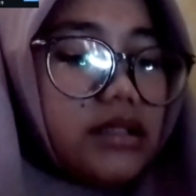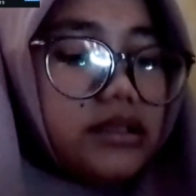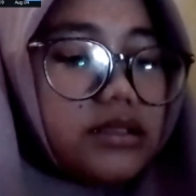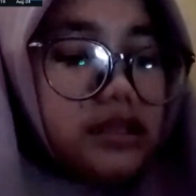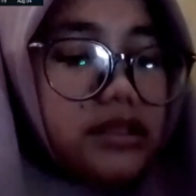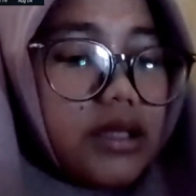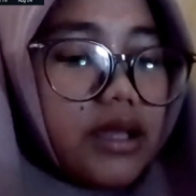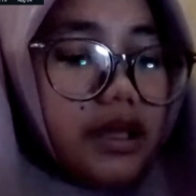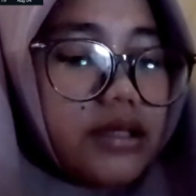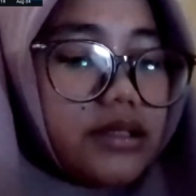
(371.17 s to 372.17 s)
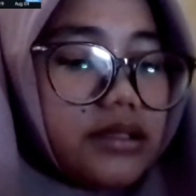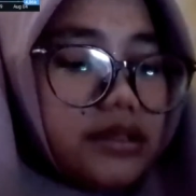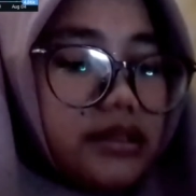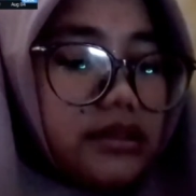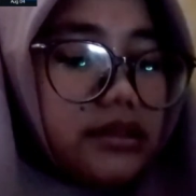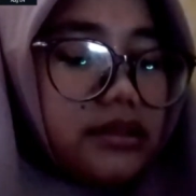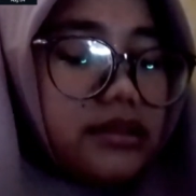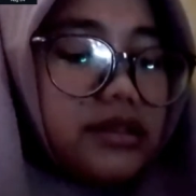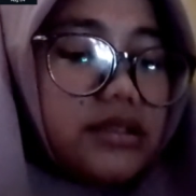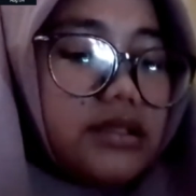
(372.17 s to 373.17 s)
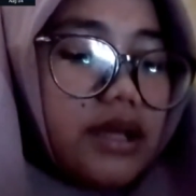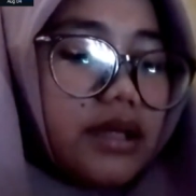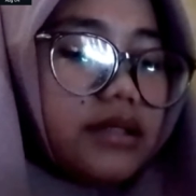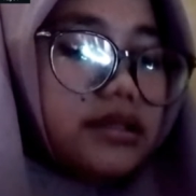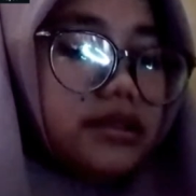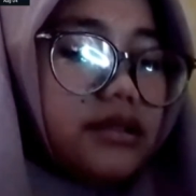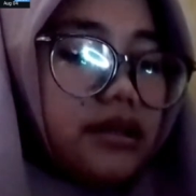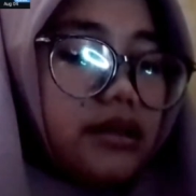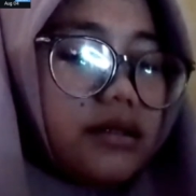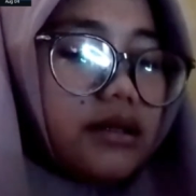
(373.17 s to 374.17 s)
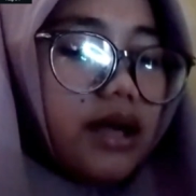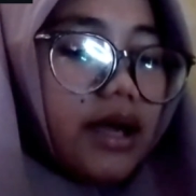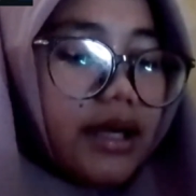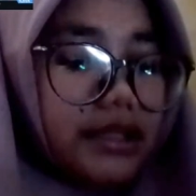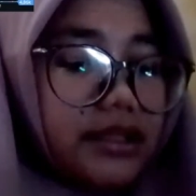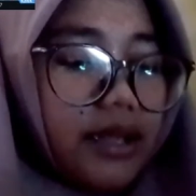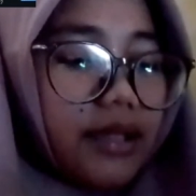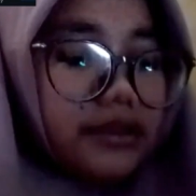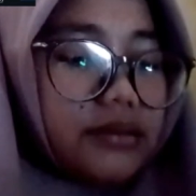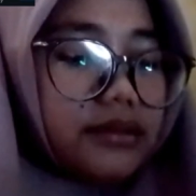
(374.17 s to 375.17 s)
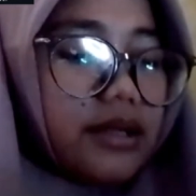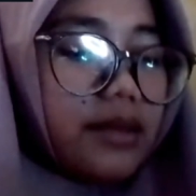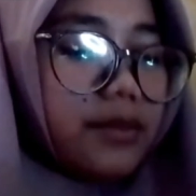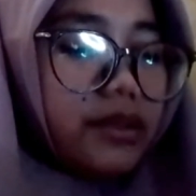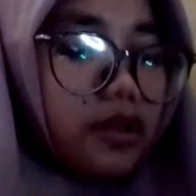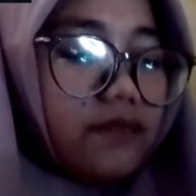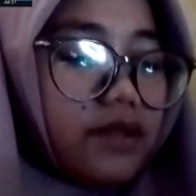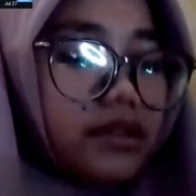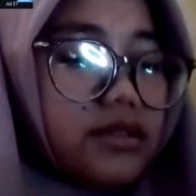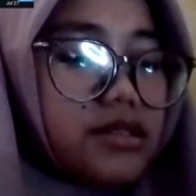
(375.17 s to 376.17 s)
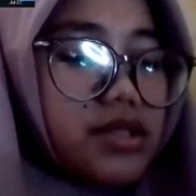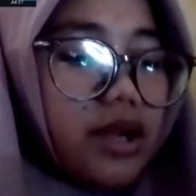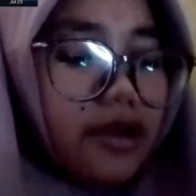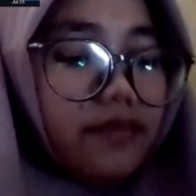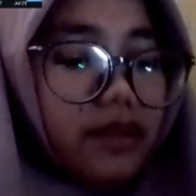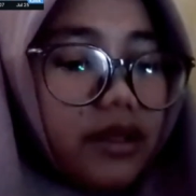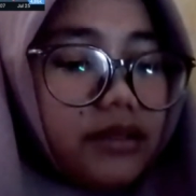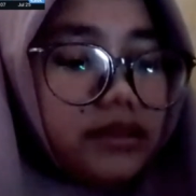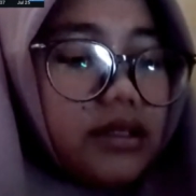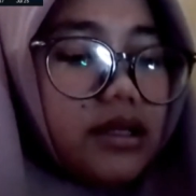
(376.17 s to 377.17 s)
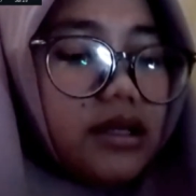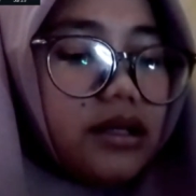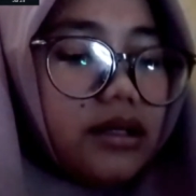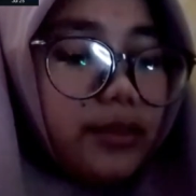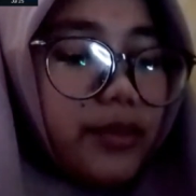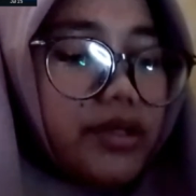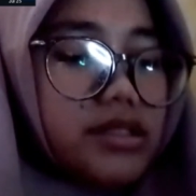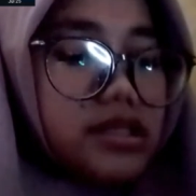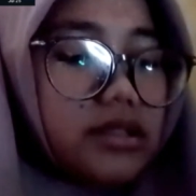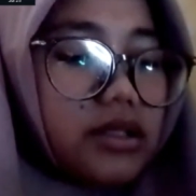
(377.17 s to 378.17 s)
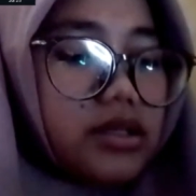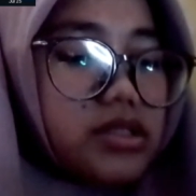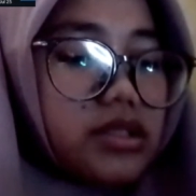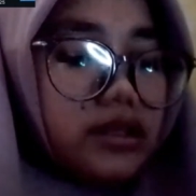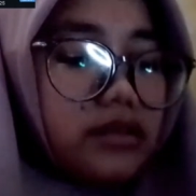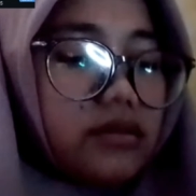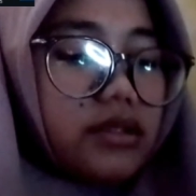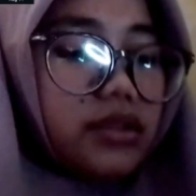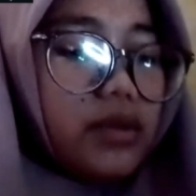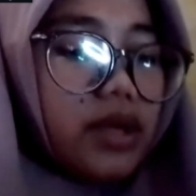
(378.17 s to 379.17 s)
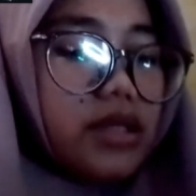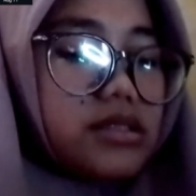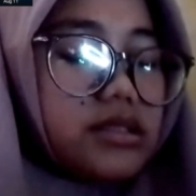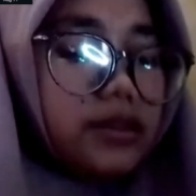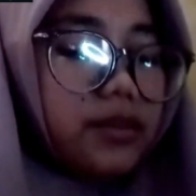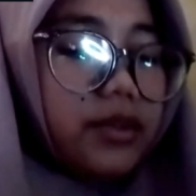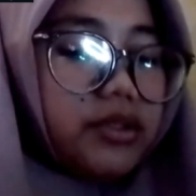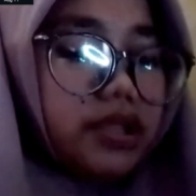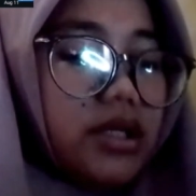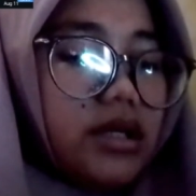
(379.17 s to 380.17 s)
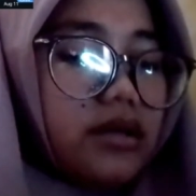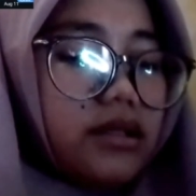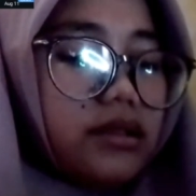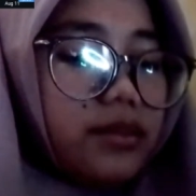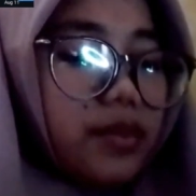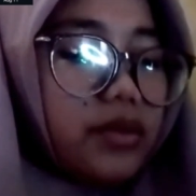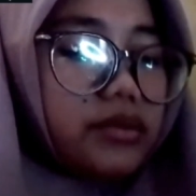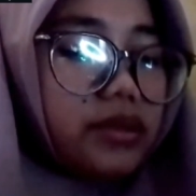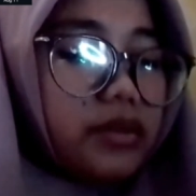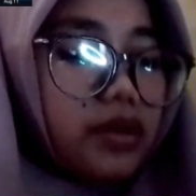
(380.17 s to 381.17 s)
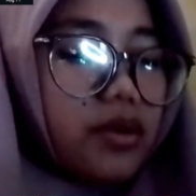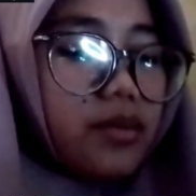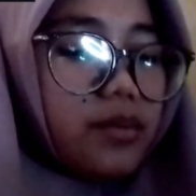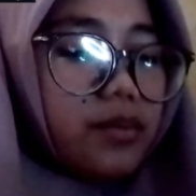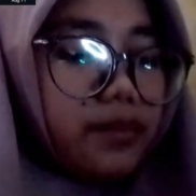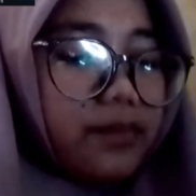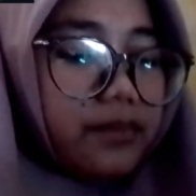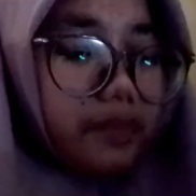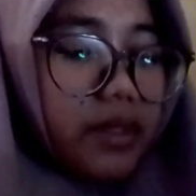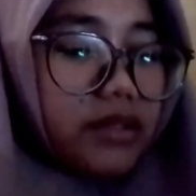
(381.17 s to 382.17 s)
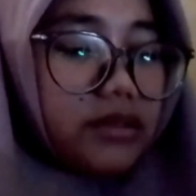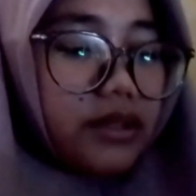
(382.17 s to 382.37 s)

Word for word: D A I, and a couple of others have at uh, points lost their U S D pitch. Read about the Nomad